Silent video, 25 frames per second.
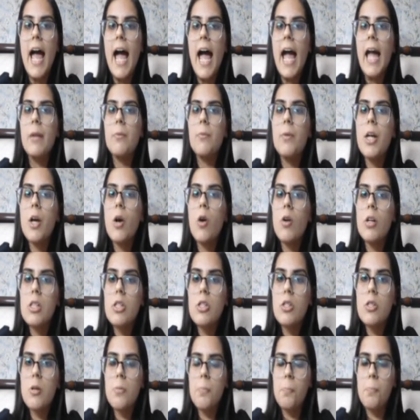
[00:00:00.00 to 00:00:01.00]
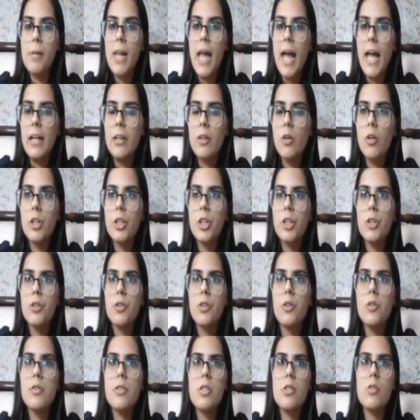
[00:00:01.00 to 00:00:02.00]
And we also plan on, you
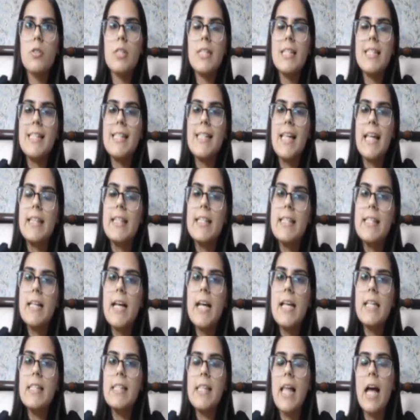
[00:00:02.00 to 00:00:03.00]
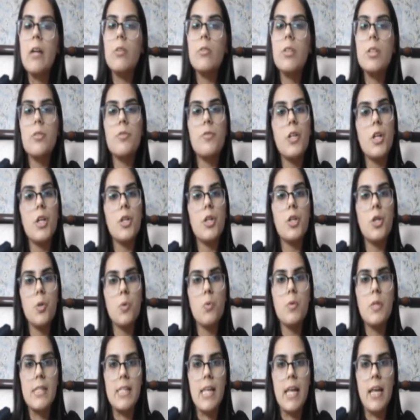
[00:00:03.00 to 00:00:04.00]
know, so the sensors now that we are
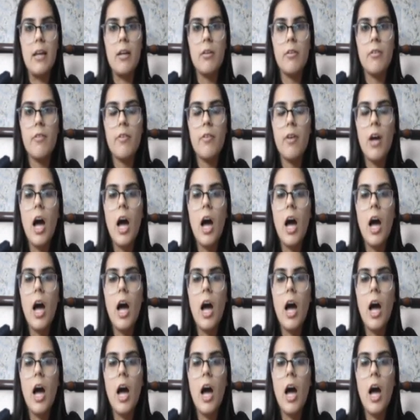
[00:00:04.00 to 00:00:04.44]
using